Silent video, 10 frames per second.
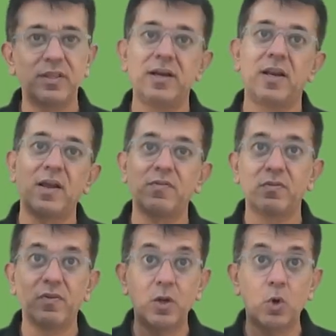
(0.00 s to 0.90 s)
Then
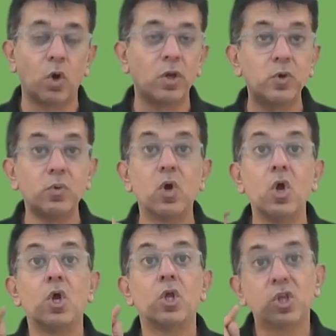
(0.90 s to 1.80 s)
driver will call you
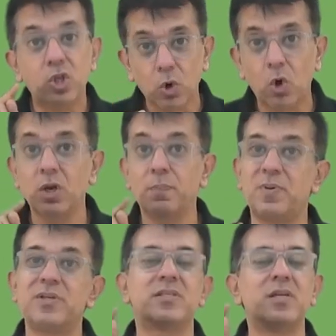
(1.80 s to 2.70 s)
your
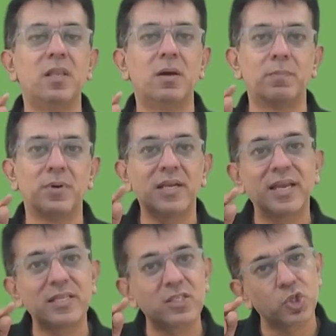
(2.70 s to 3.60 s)
personal number
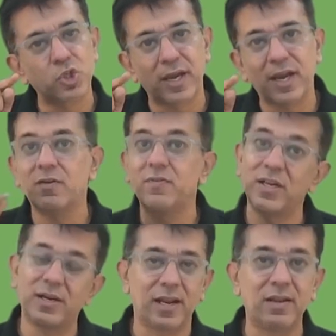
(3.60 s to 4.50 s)
gets shared with
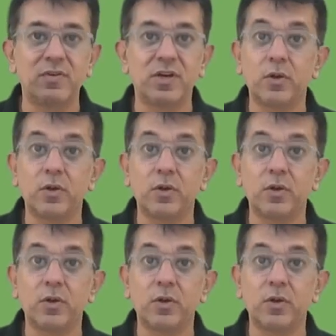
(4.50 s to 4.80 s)
the driver.